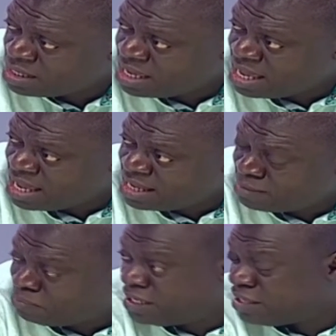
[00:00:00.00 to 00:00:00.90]

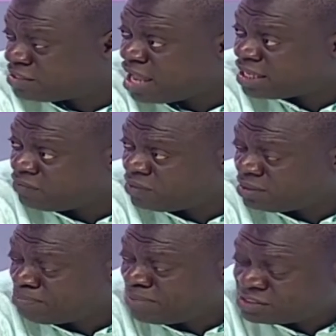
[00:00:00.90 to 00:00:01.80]
The players are
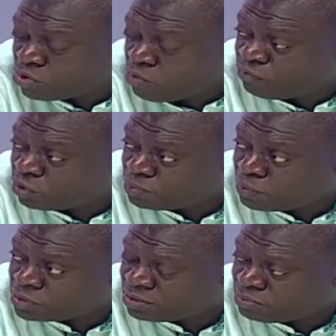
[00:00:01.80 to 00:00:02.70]
given the best comfort
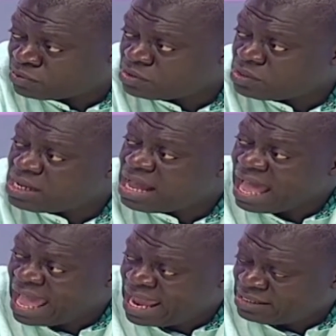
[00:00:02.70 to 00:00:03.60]
possible,
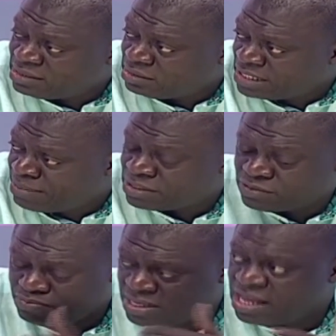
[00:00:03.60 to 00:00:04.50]
and they
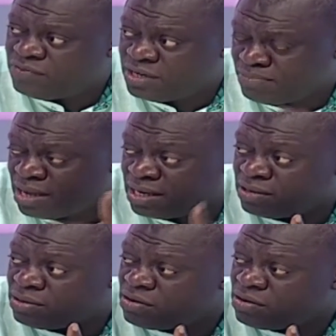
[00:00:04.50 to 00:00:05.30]
must behave in a manner